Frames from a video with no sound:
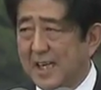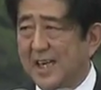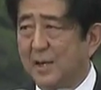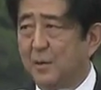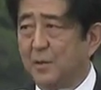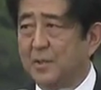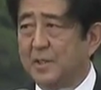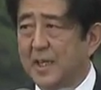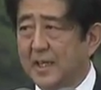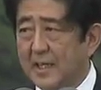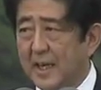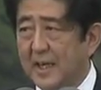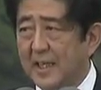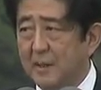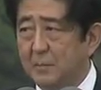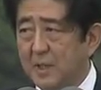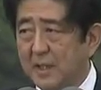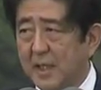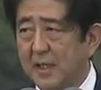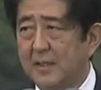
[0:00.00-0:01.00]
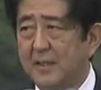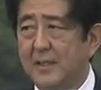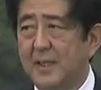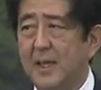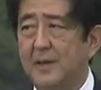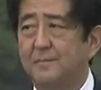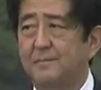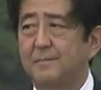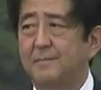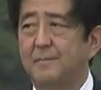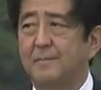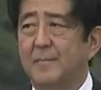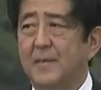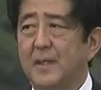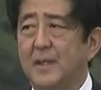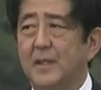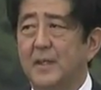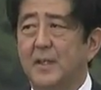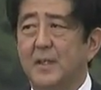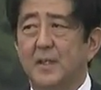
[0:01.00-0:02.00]
appealing to the world
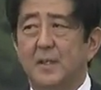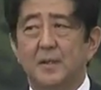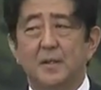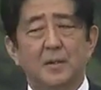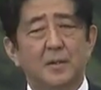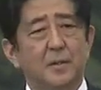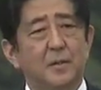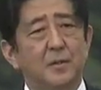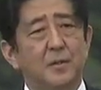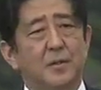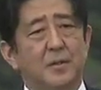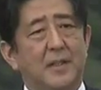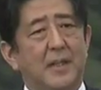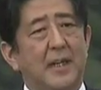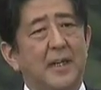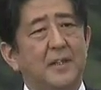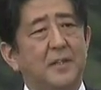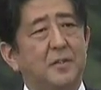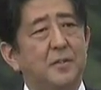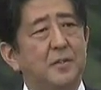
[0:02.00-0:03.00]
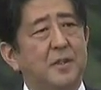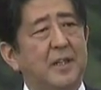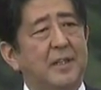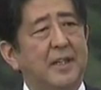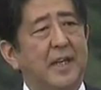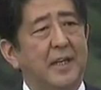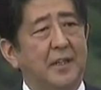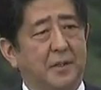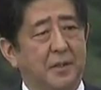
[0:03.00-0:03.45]
about the importance of